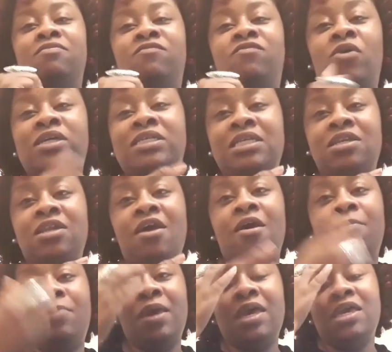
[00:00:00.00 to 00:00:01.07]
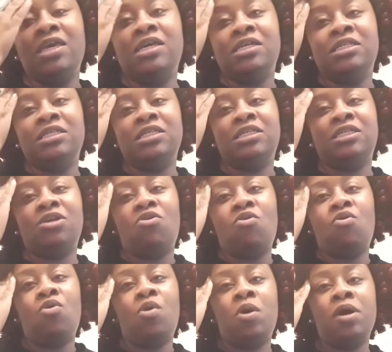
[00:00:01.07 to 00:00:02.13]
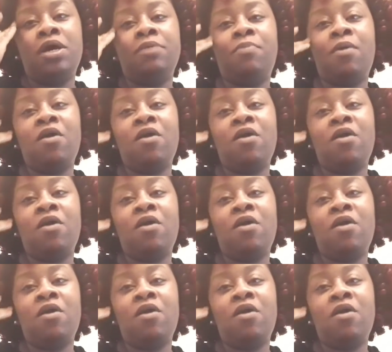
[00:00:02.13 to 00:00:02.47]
voicing their opinions on